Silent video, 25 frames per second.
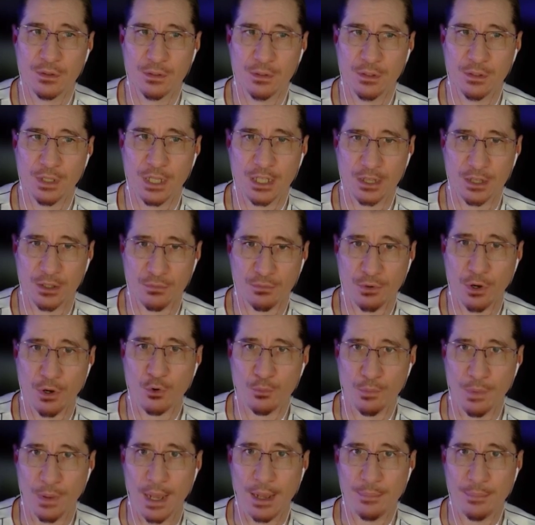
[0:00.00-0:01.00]
like the
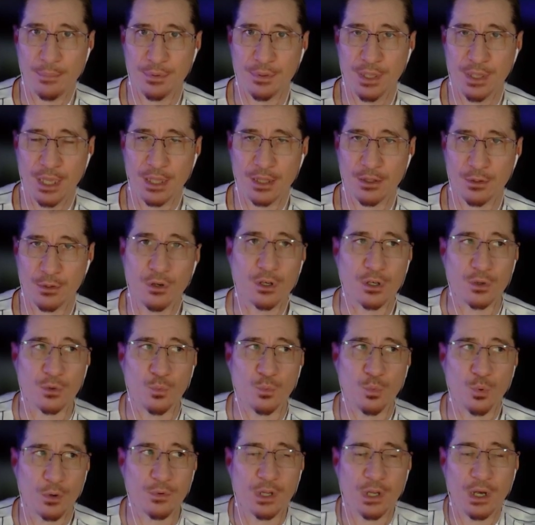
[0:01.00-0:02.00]
roadmap. Hey, look,
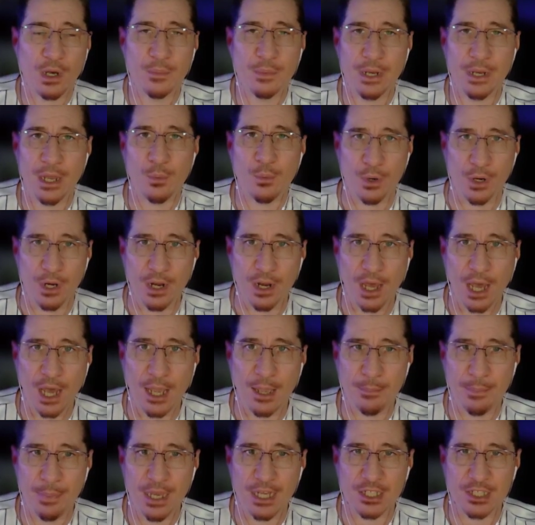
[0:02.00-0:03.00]
we're coming out with an
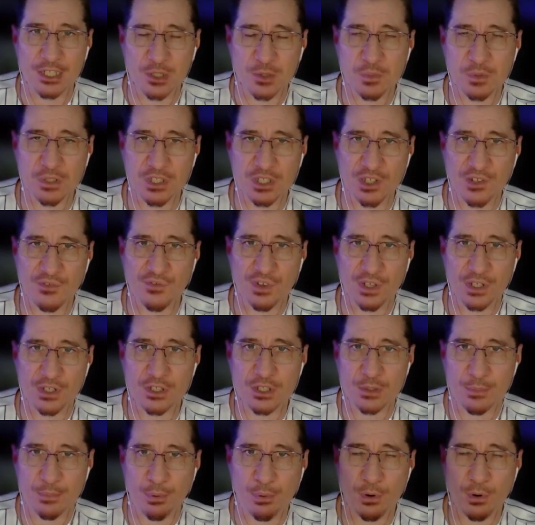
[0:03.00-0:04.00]
iPad specific
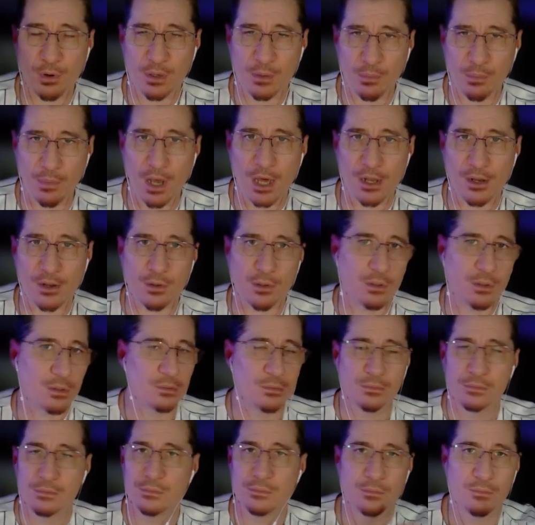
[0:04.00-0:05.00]
supported model
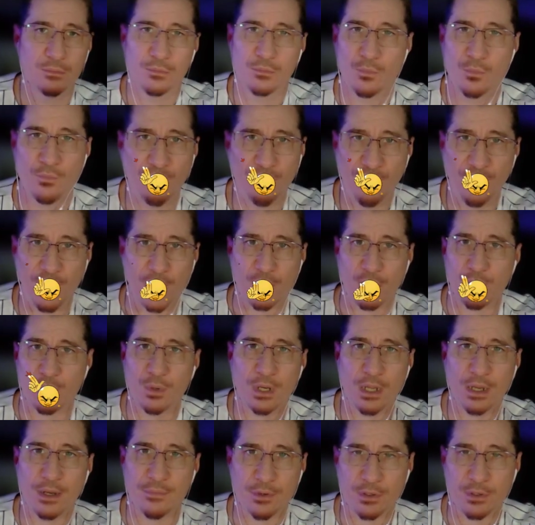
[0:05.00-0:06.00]

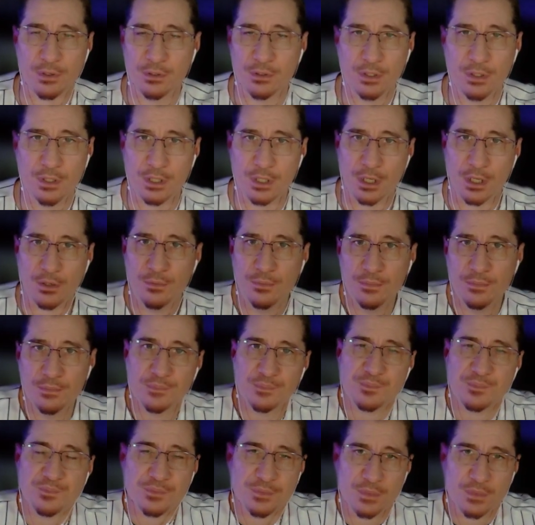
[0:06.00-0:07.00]
whenever, you know,
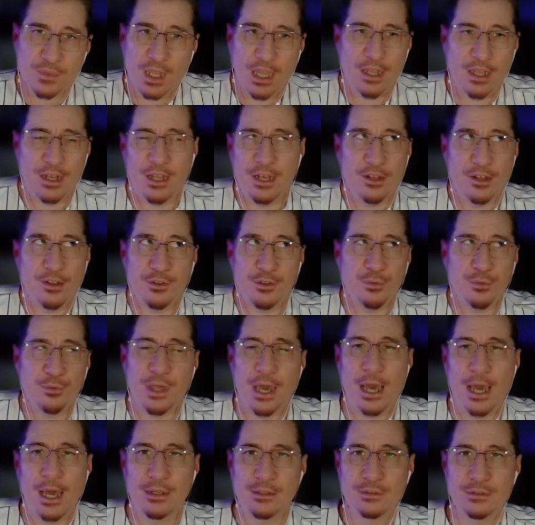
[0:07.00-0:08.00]
and they didn't do
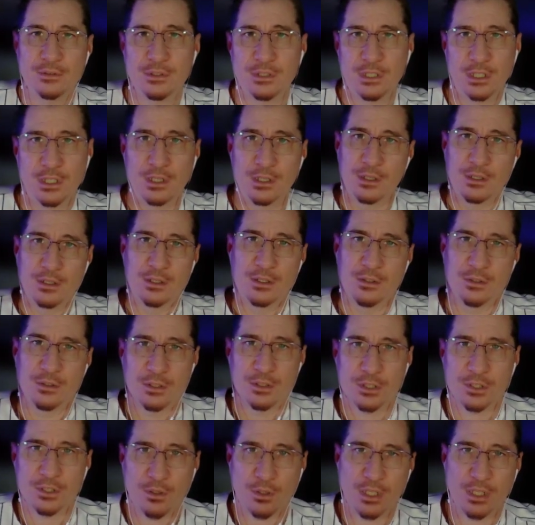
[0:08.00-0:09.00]
that.
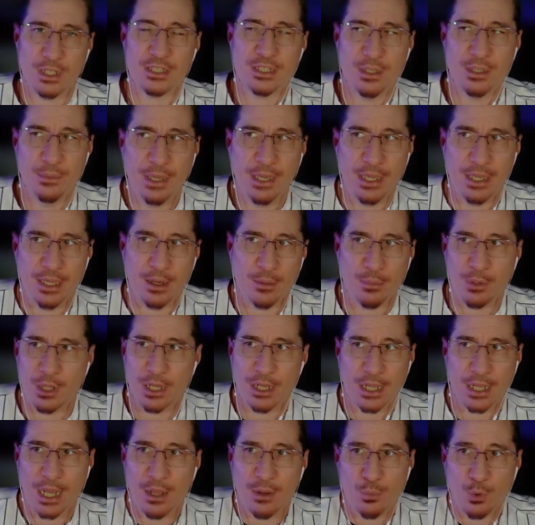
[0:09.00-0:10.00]
So like, to me, I'm
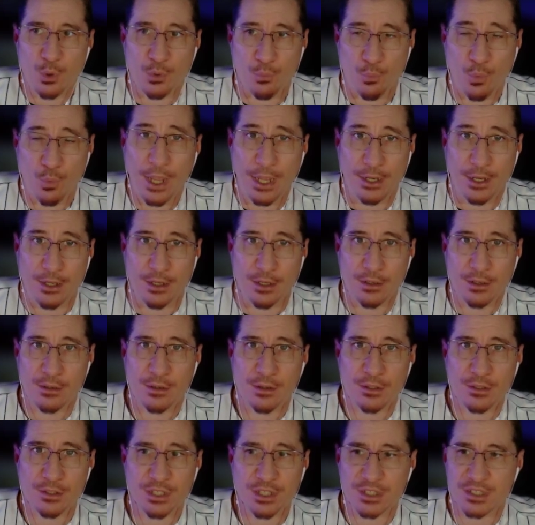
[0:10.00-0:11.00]
like, I would have waited,
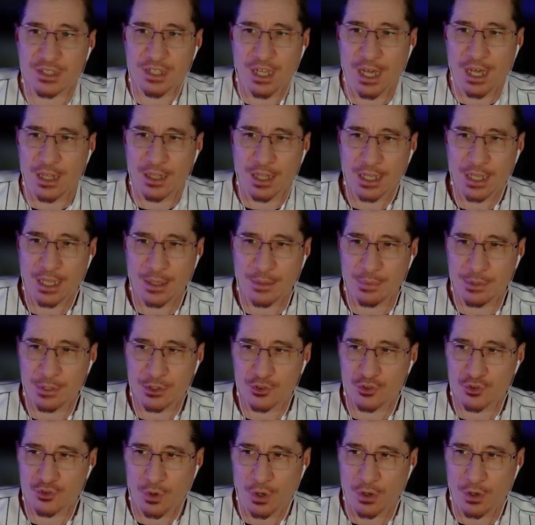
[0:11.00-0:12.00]
because it's not like I've been
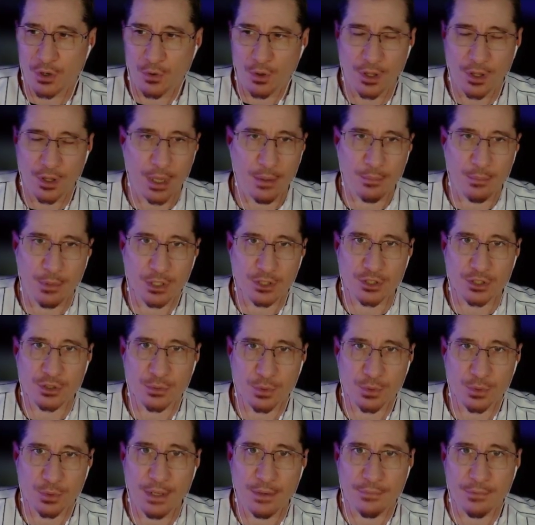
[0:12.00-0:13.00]
drawn all that much or
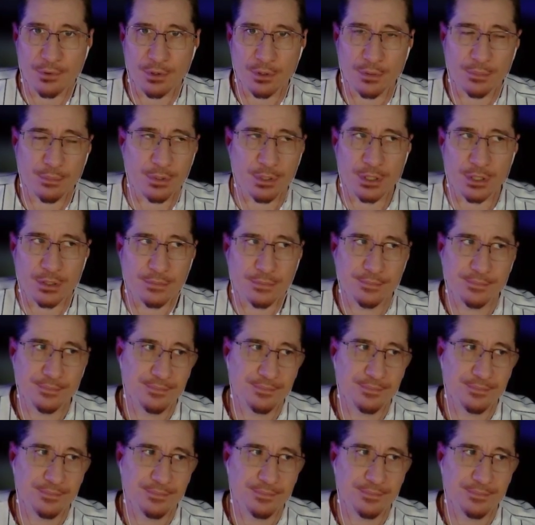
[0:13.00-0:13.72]
whatever, but